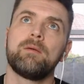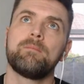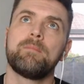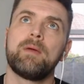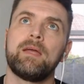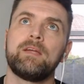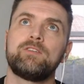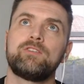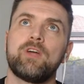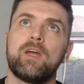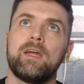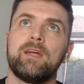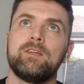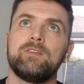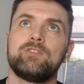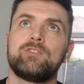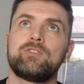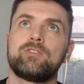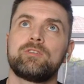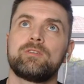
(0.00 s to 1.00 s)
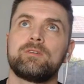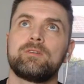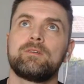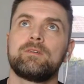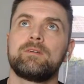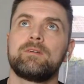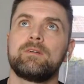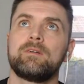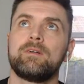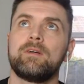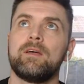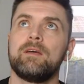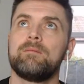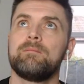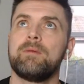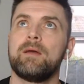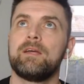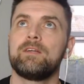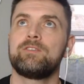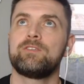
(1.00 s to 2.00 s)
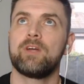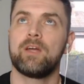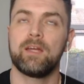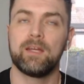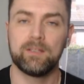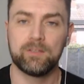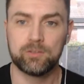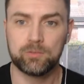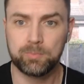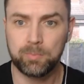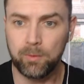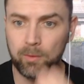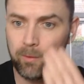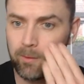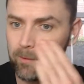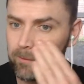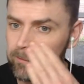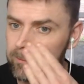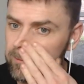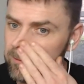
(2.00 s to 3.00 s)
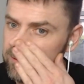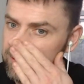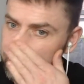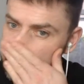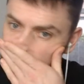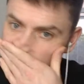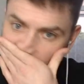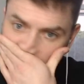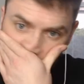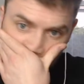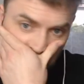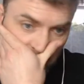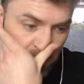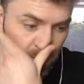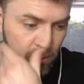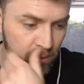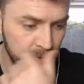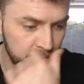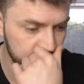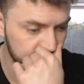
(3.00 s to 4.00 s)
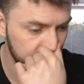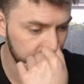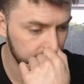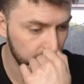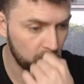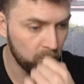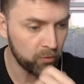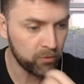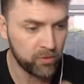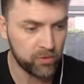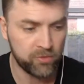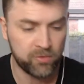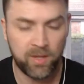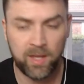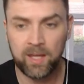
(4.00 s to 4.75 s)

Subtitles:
it may change. It may change, but I think we're going to see more of the